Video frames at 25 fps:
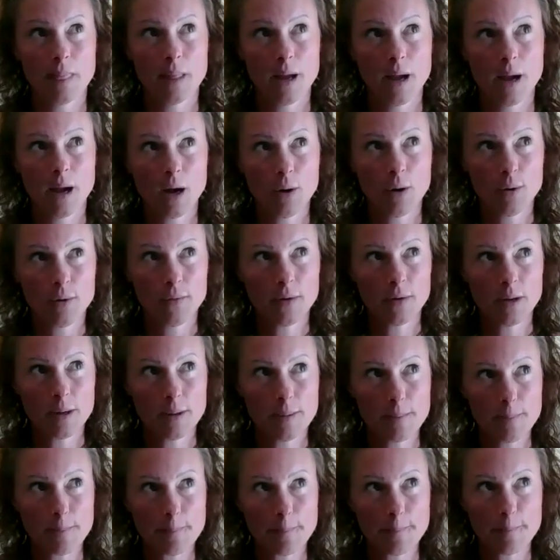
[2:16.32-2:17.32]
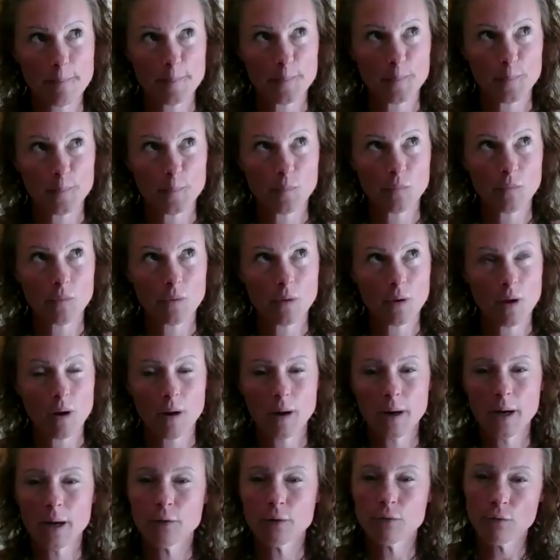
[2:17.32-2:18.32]
However,
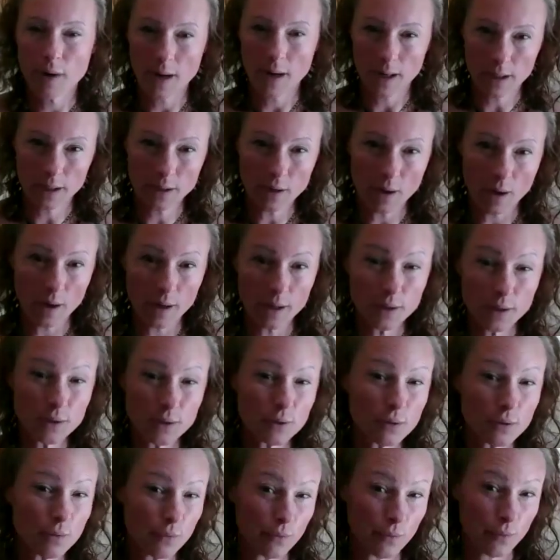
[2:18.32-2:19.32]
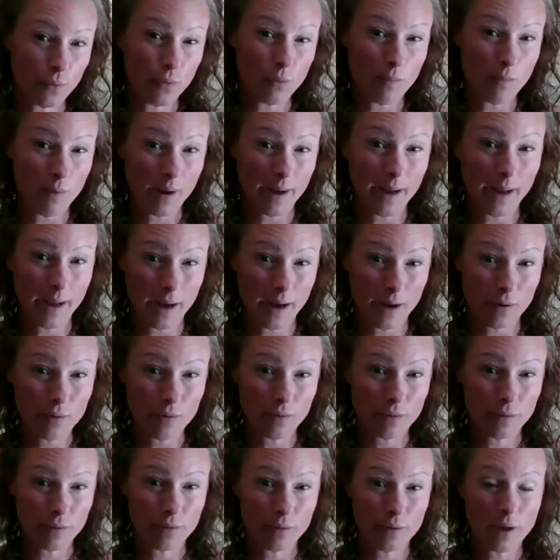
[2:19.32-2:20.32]
I have recognized for my
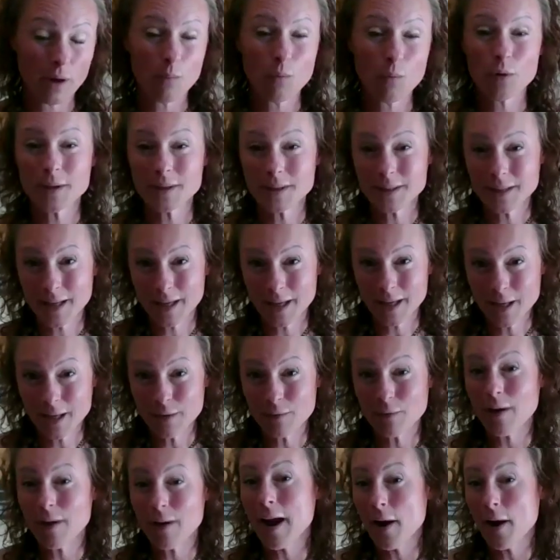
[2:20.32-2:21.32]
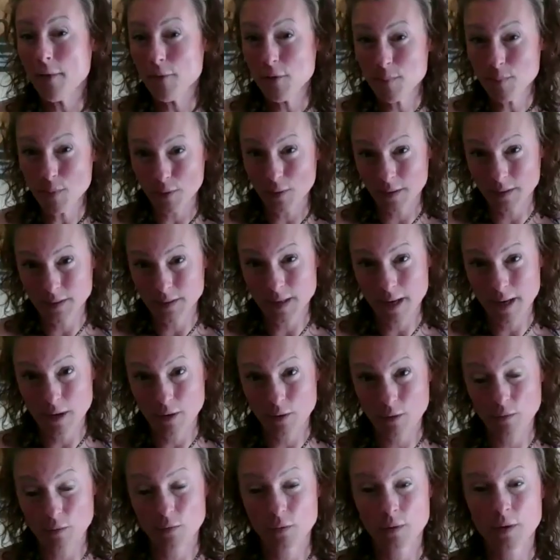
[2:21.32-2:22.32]
health, and what is key for everybody's
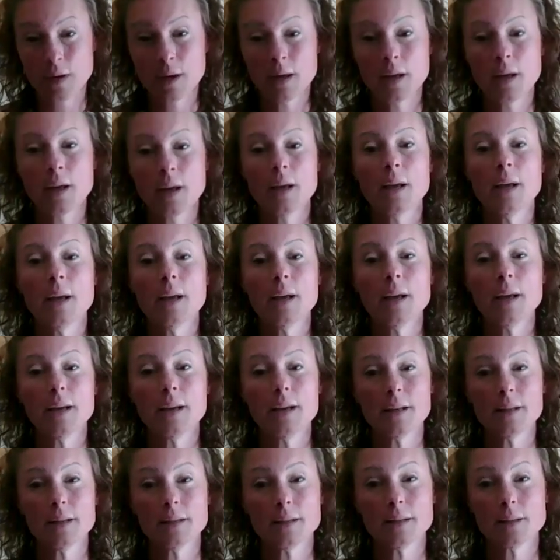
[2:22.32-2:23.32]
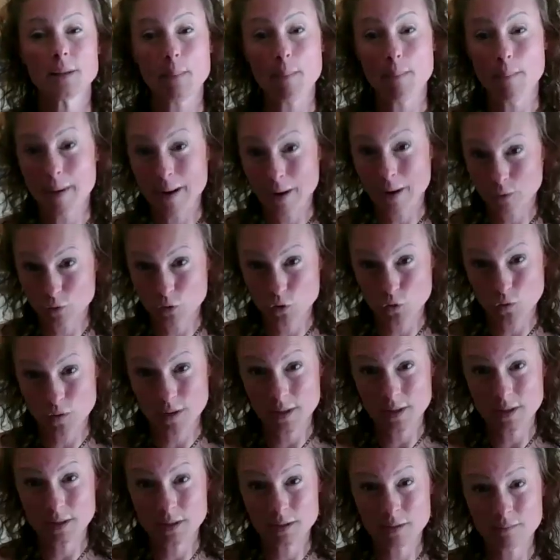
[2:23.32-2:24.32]
health, is
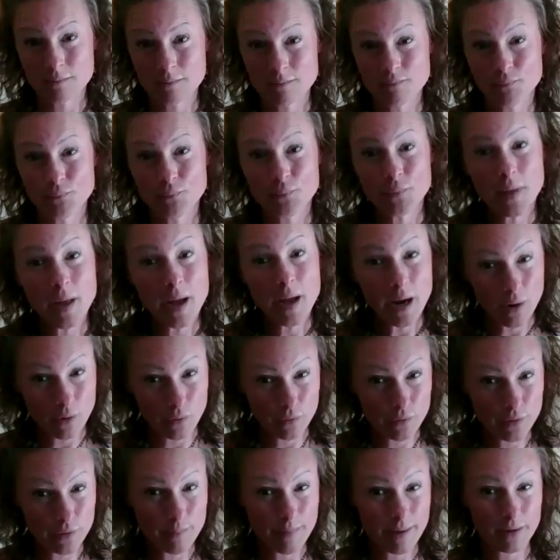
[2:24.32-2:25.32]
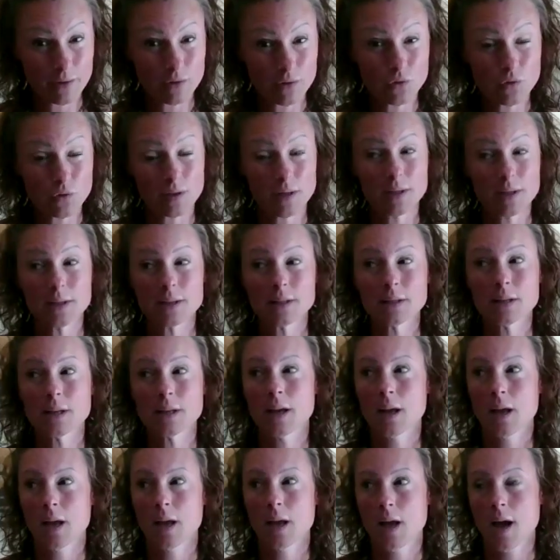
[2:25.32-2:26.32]
boundaries, healthy boundaries,
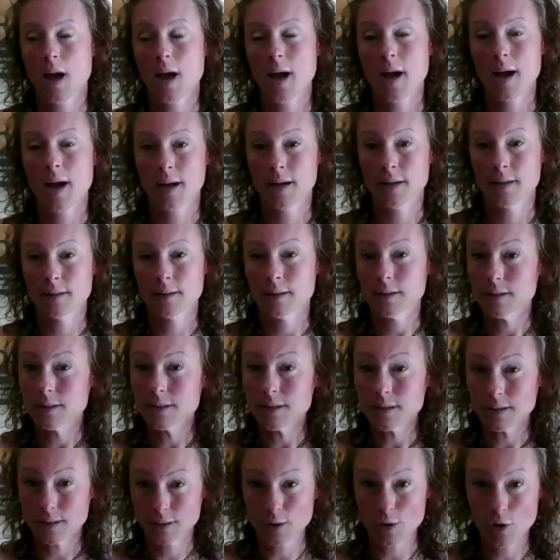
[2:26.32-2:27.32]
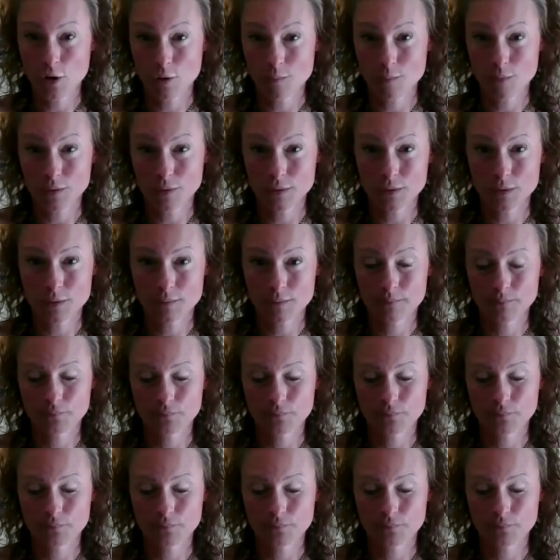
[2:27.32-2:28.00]
and discernment.